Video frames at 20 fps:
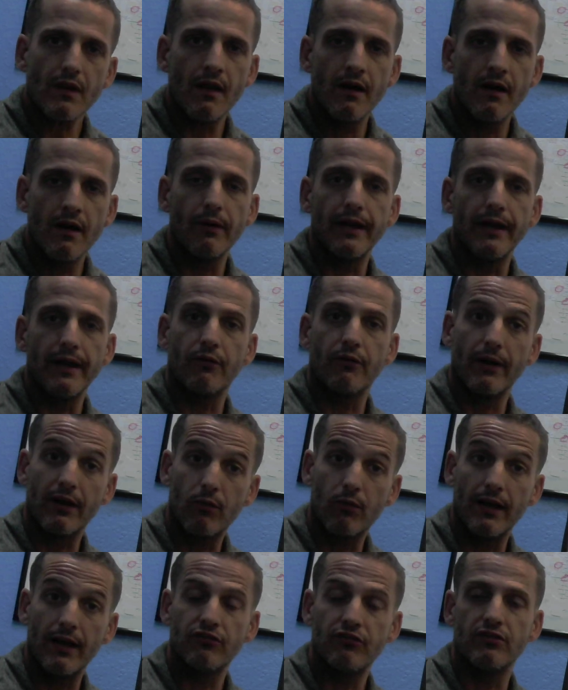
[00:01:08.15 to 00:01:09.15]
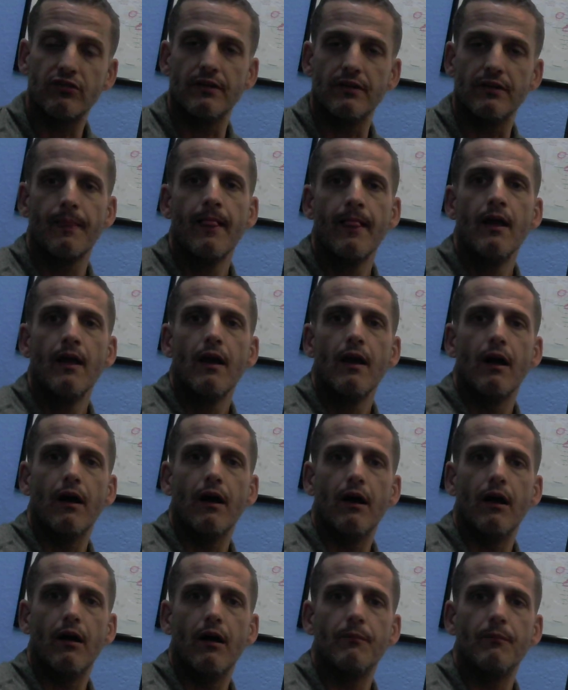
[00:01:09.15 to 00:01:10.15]
All right, great question.
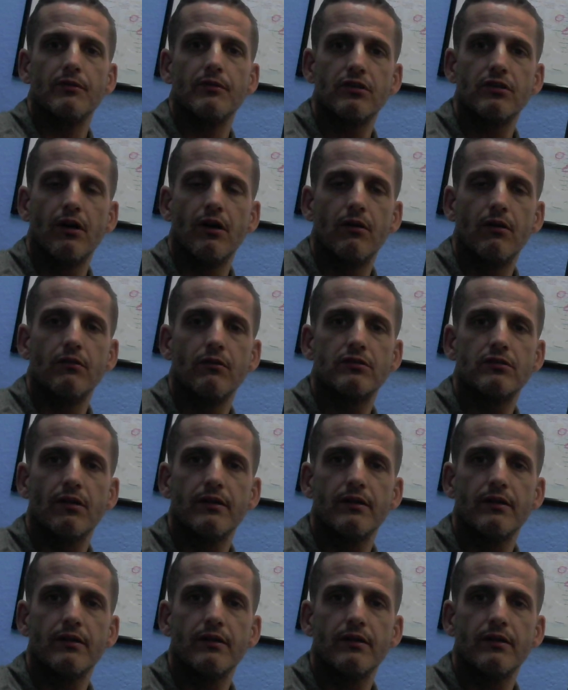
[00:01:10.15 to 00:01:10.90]
So